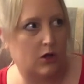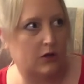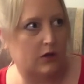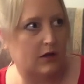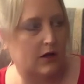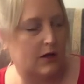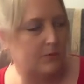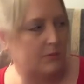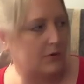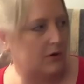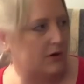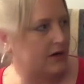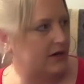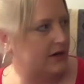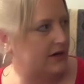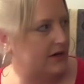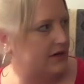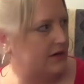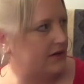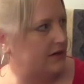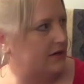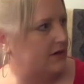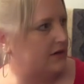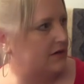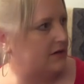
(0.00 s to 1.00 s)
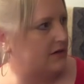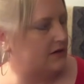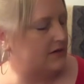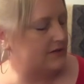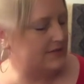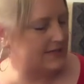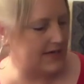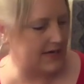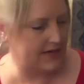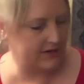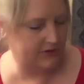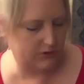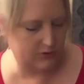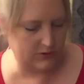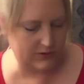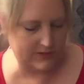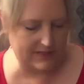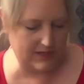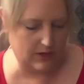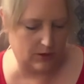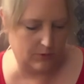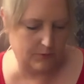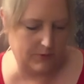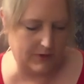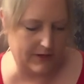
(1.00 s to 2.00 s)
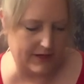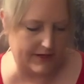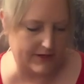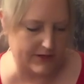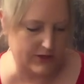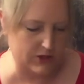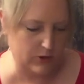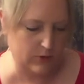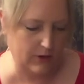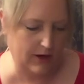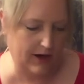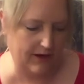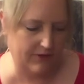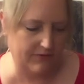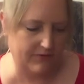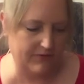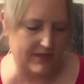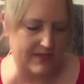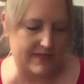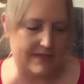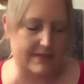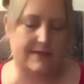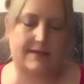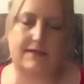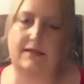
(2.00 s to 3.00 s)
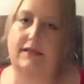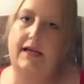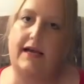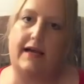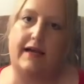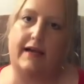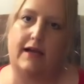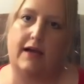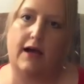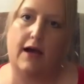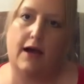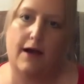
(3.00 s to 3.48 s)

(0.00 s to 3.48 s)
I'm not gonna take those down, but I do have these like,